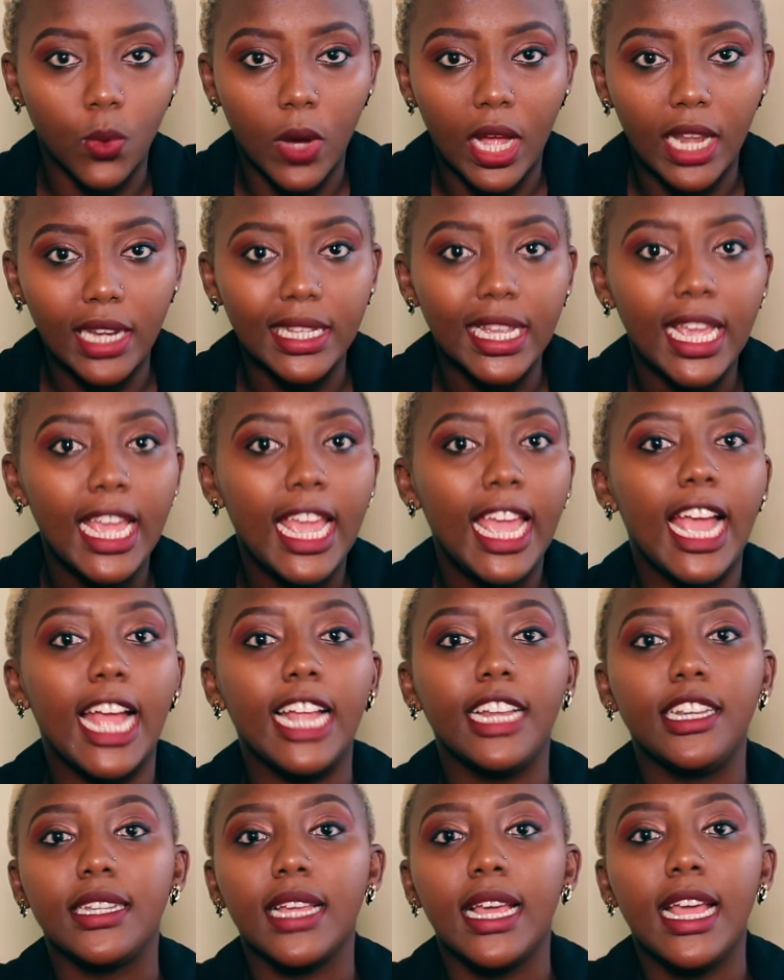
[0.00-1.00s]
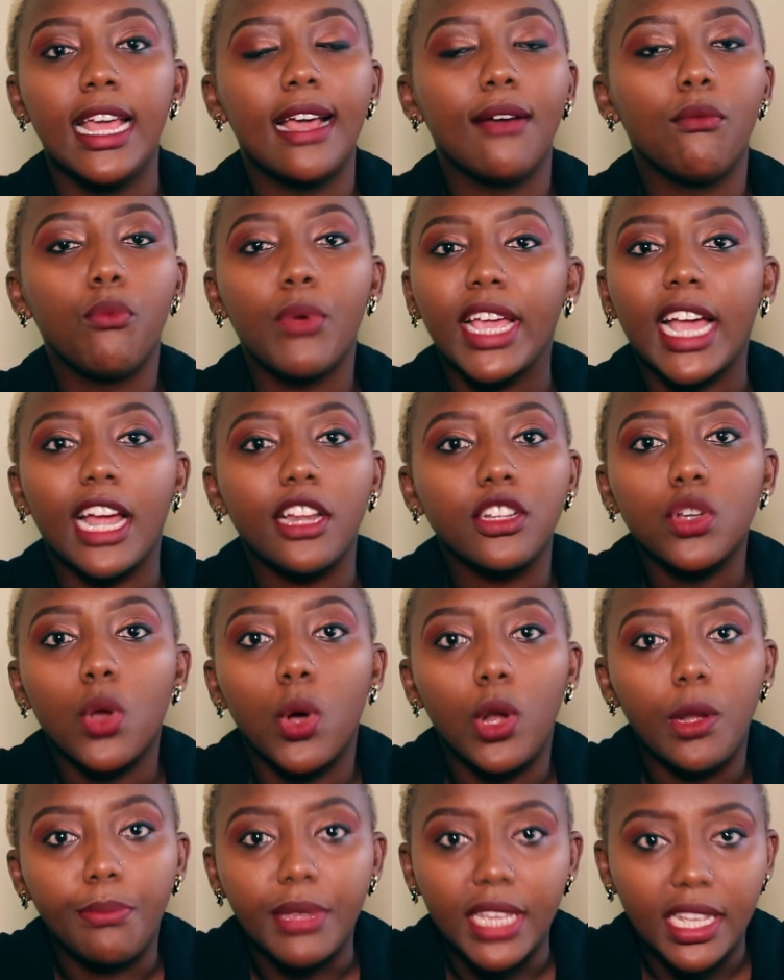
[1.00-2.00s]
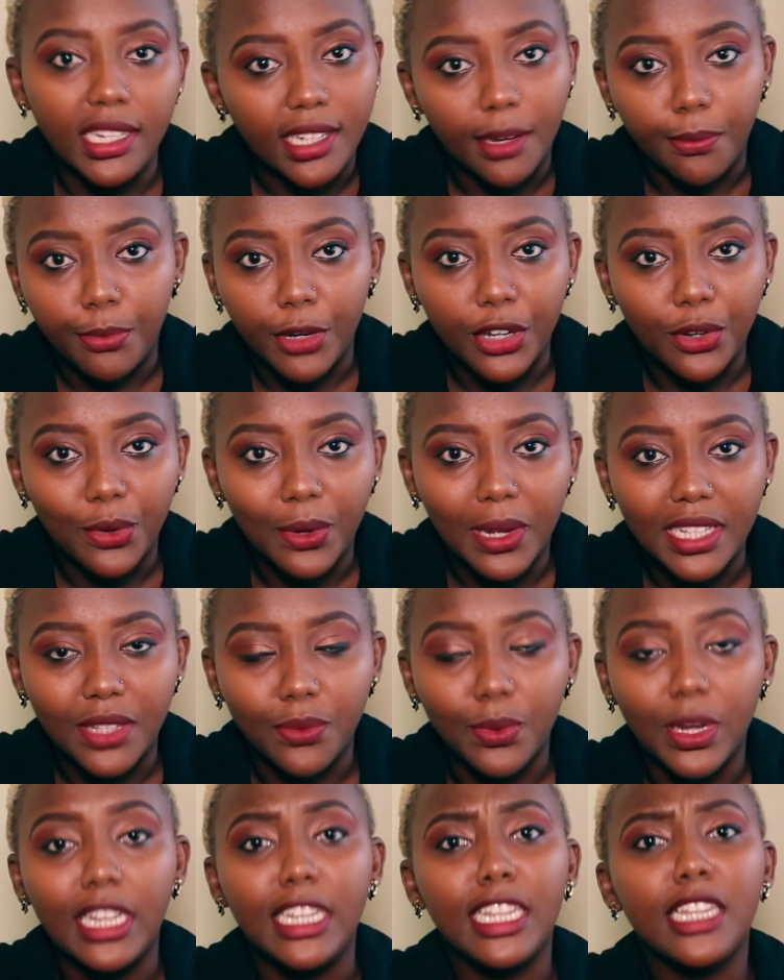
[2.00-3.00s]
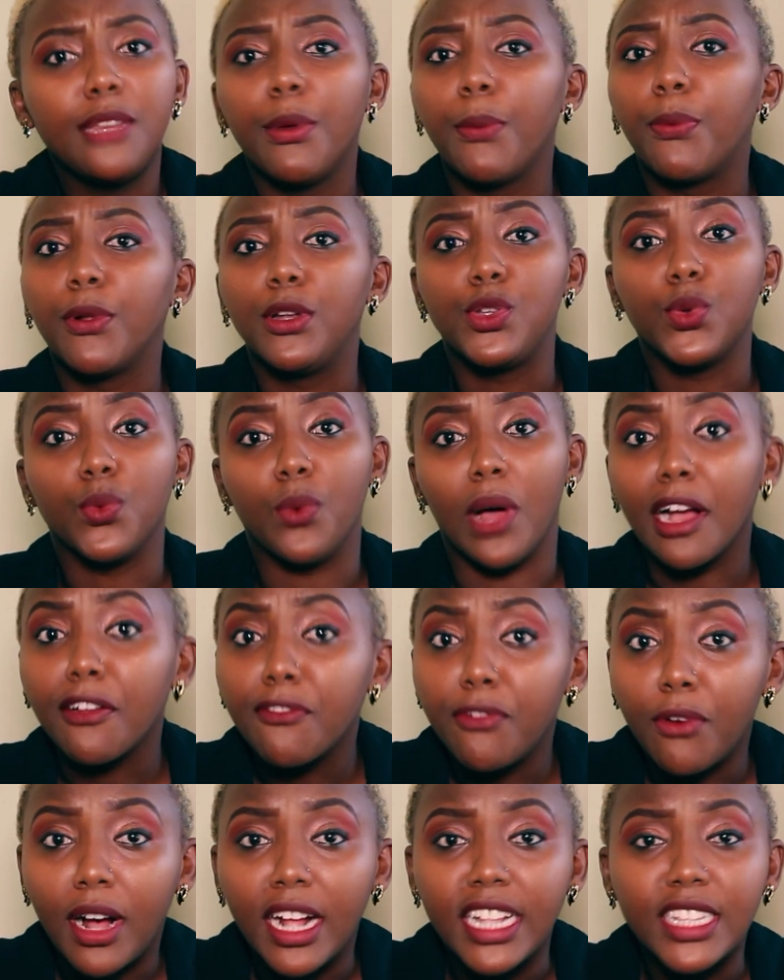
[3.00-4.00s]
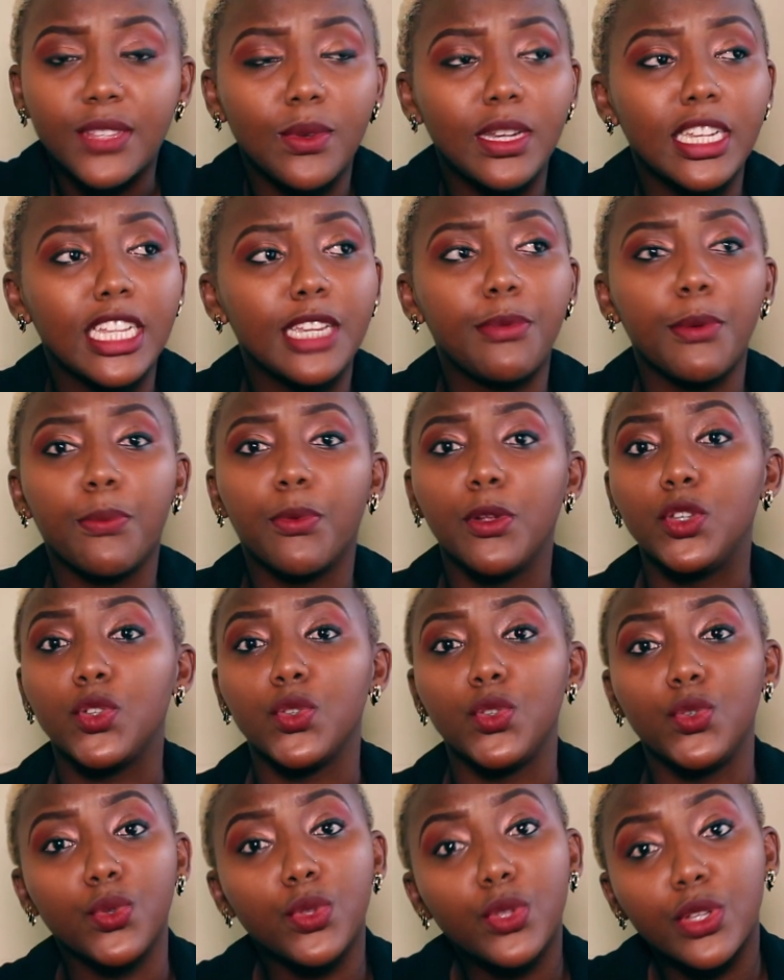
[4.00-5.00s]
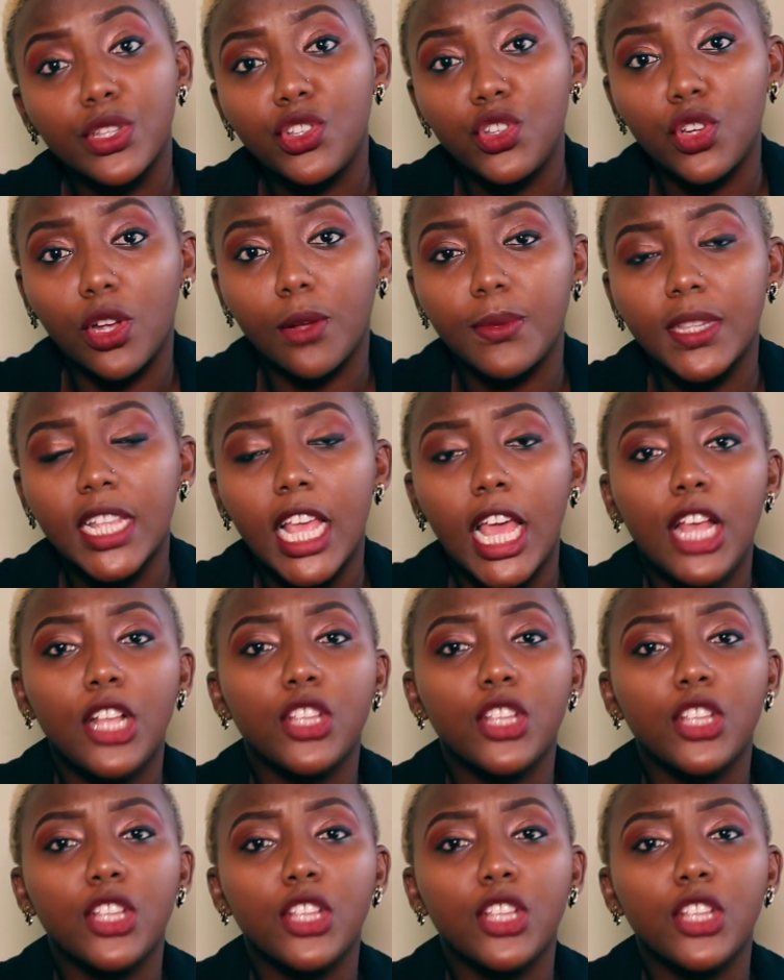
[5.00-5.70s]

world and we can't all be entrepreneurs. We need people to work for us, we need people to do those jobs.